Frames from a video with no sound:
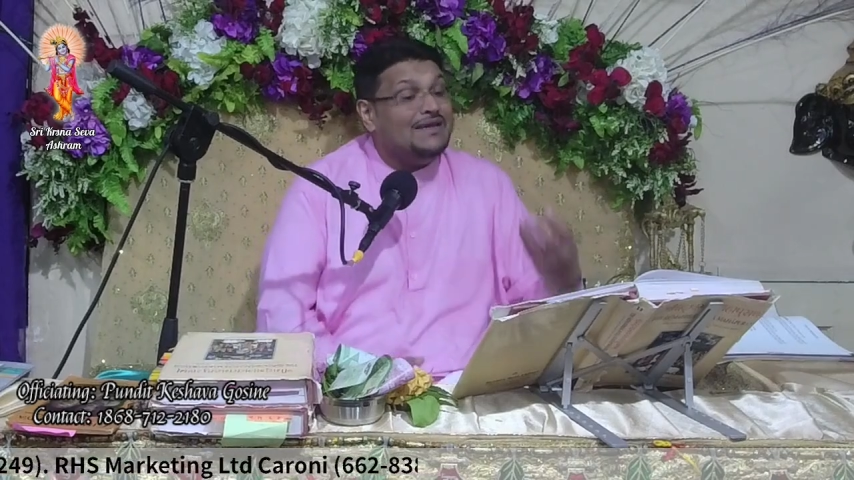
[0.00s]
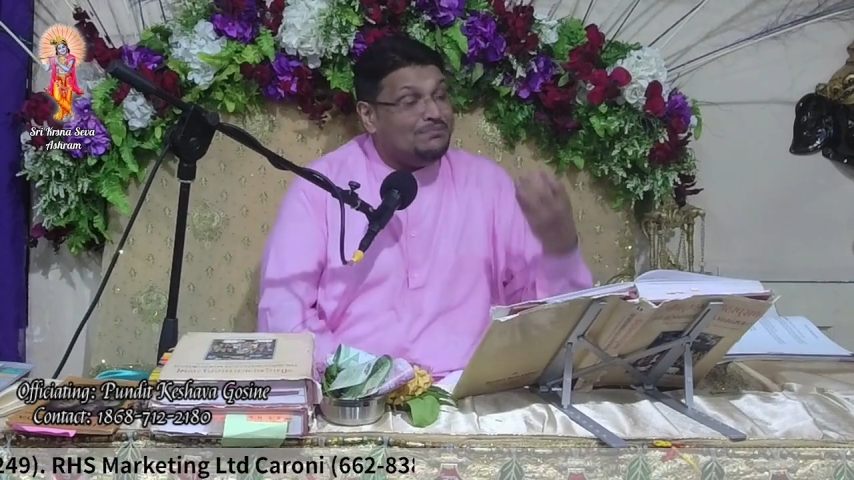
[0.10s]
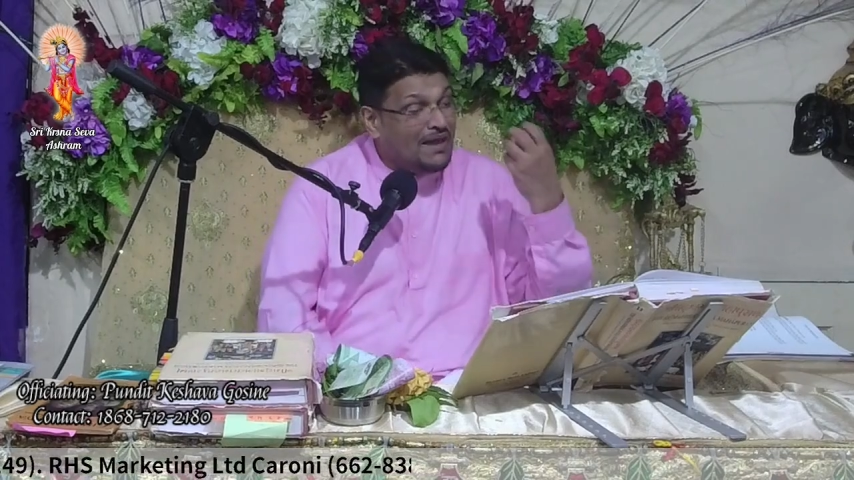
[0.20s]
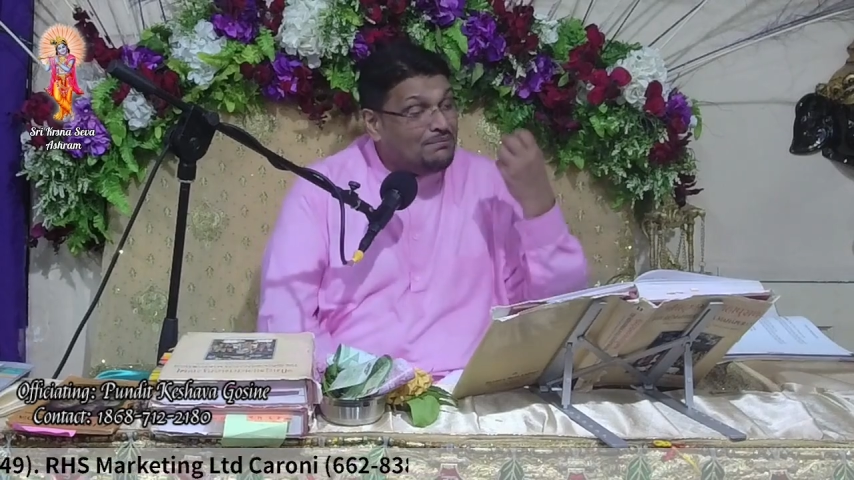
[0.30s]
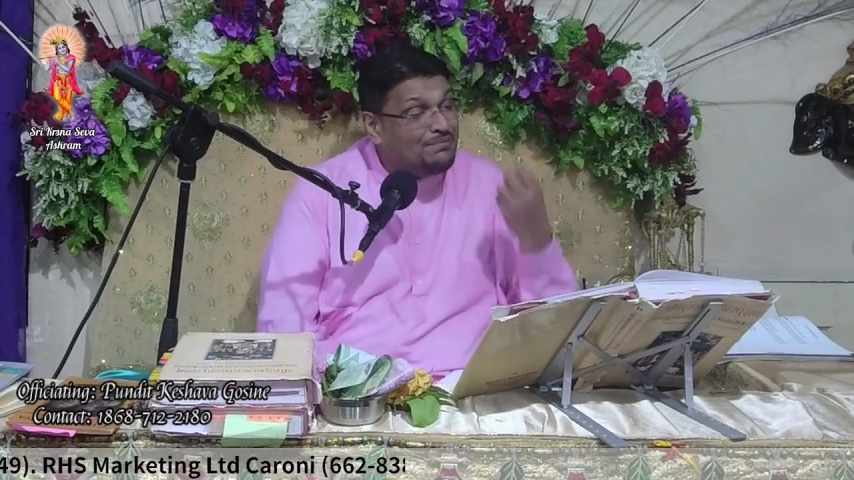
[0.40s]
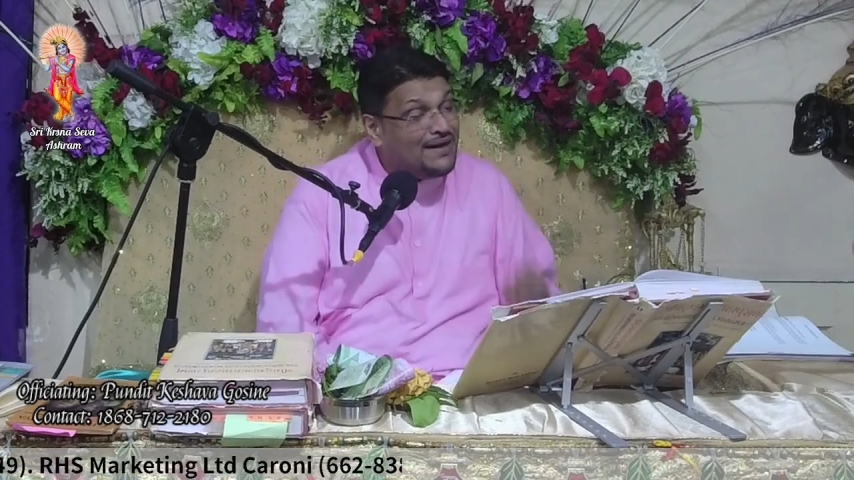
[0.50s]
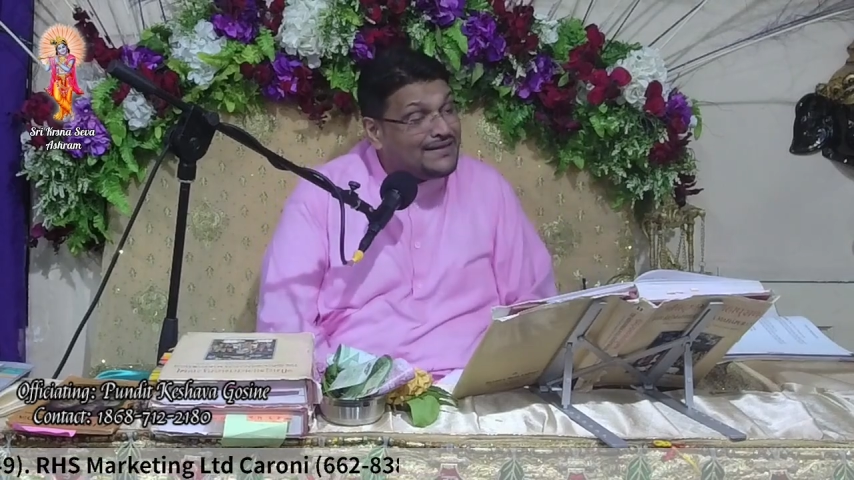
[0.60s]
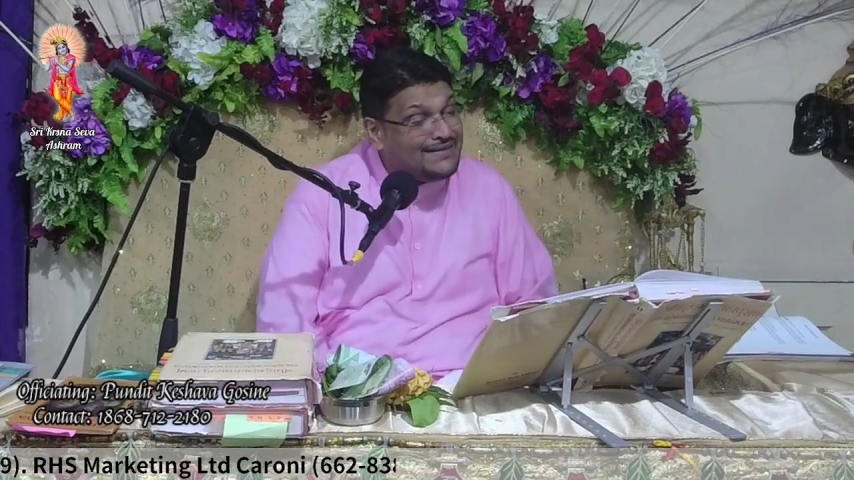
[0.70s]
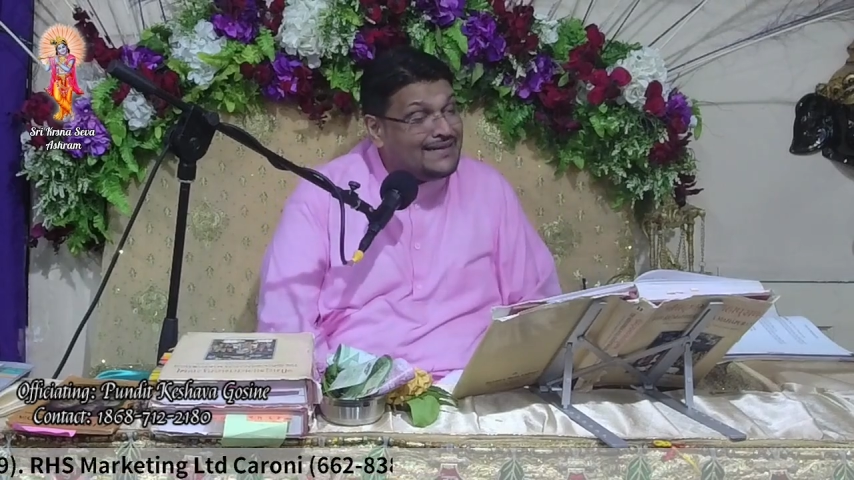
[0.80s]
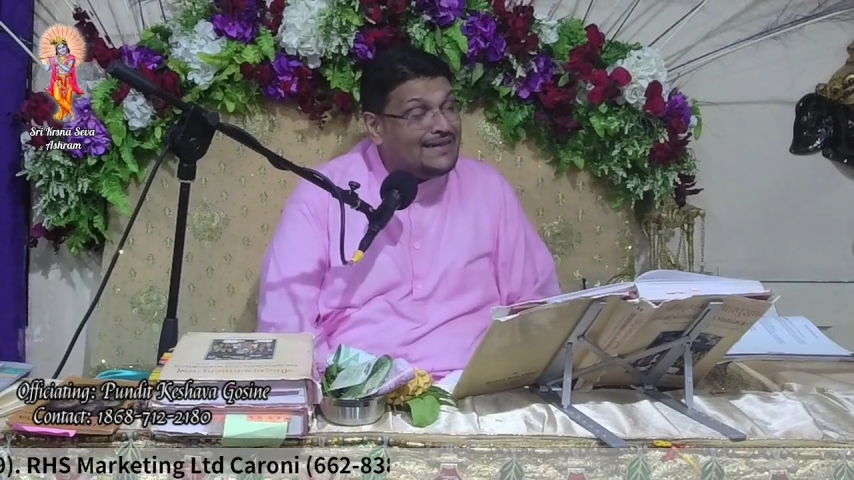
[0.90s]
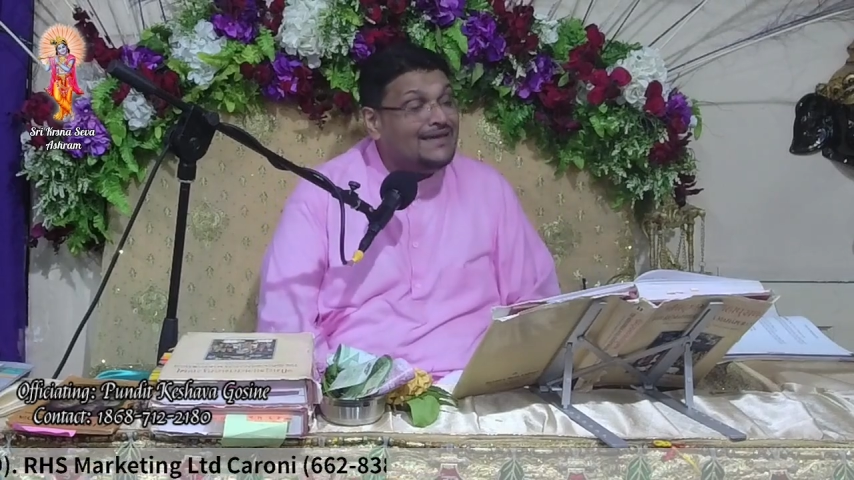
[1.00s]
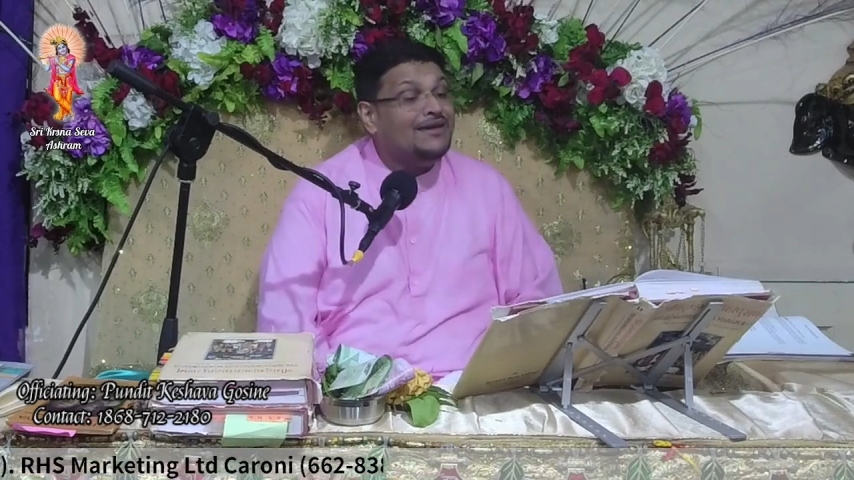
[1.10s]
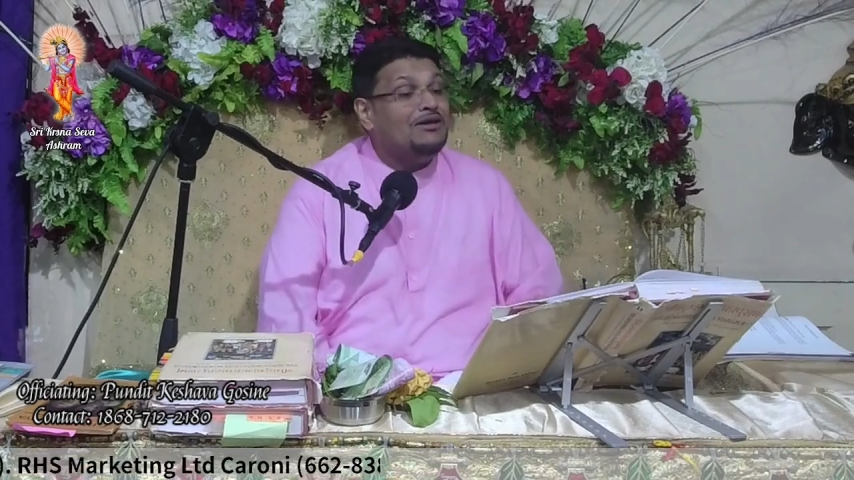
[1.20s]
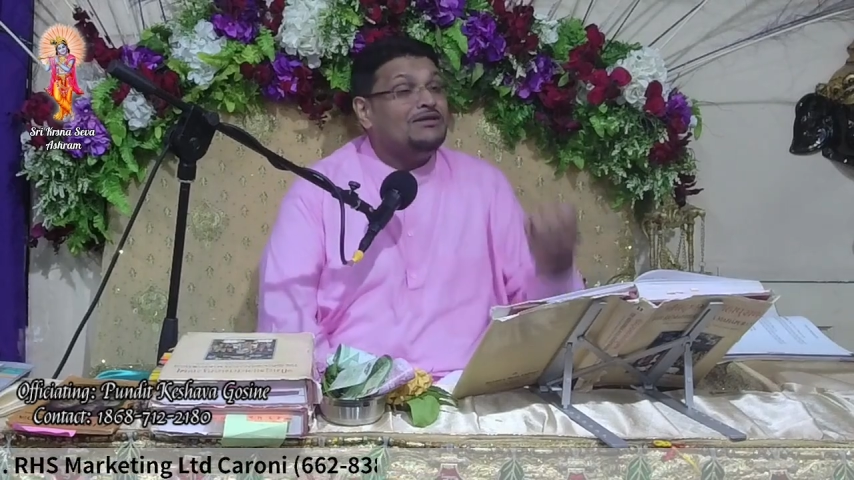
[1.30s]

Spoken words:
my bhakti,